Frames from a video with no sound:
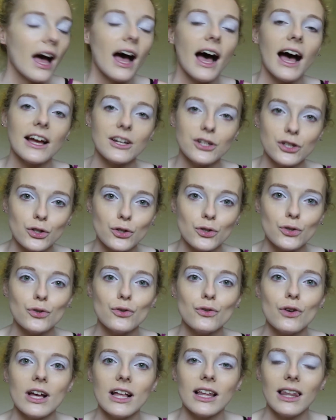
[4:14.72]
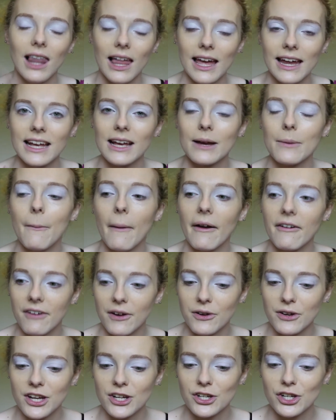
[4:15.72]
I do like my
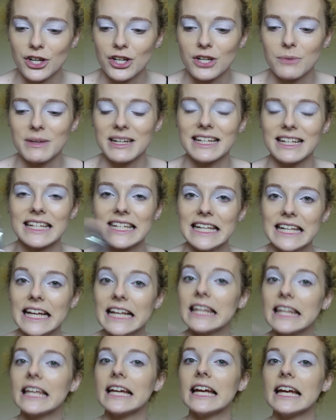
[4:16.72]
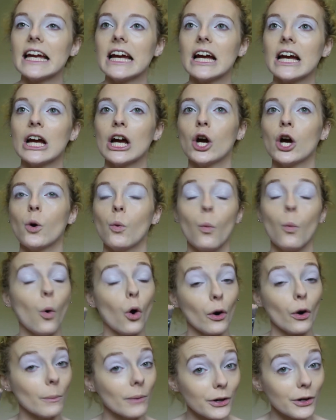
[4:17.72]
foundation to be slightly
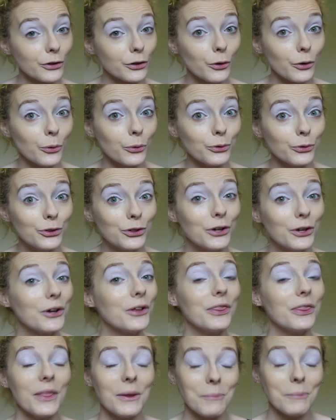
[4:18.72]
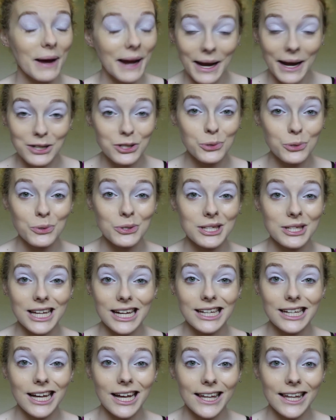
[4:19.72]
warmer toned than my actual
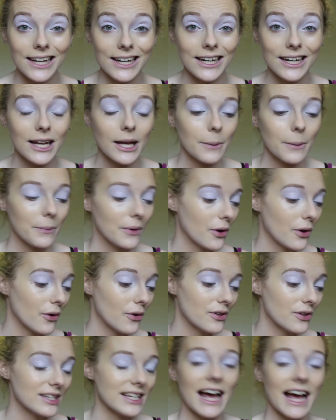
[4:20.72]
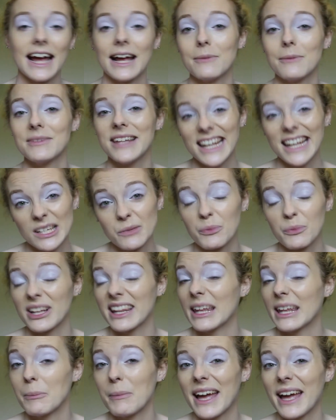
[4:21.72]
skin colour because I am
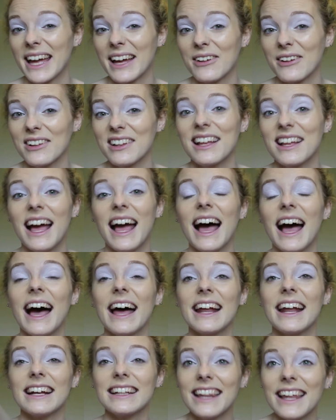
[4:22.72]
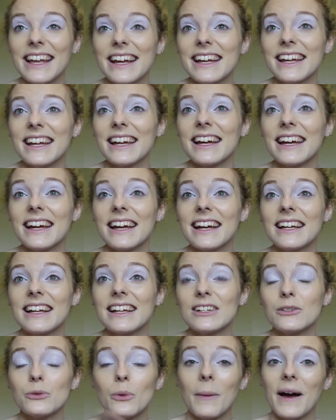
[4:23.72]
desperately pale and I'd like
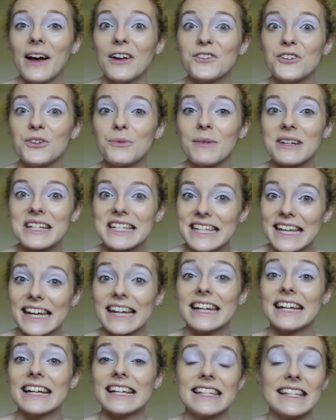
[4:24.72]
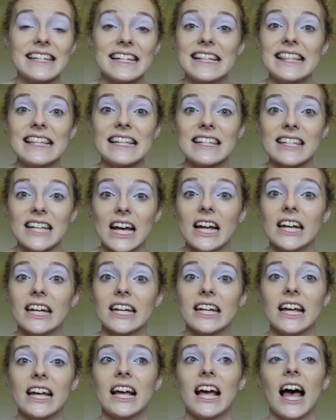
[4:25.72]
to imagine my skin has seen the
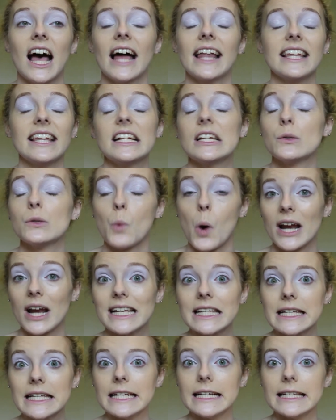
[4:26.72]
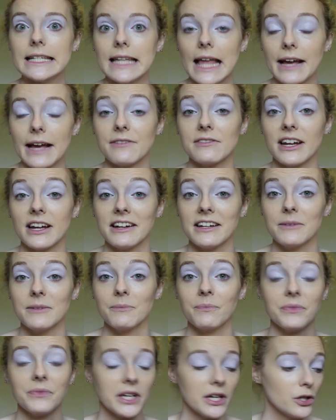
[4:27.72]
sun at least once in its lifetime,
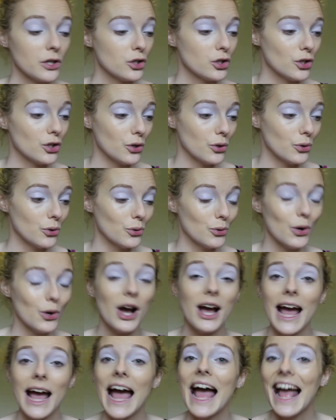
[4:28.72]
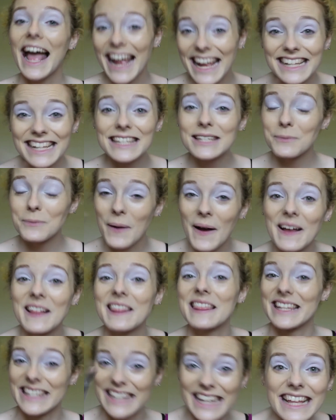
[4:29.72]
so hence why
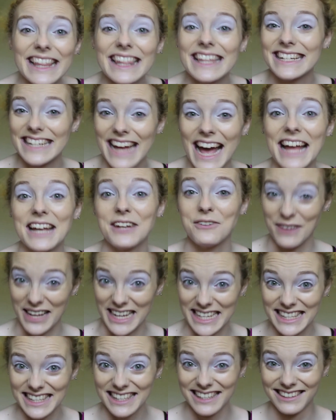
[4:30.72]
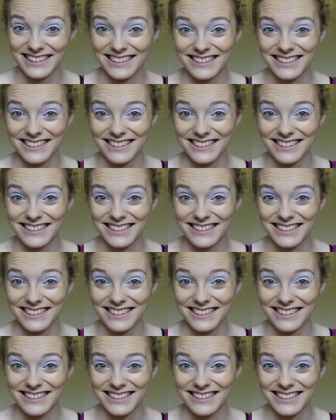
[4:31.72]
the slightly tanned face.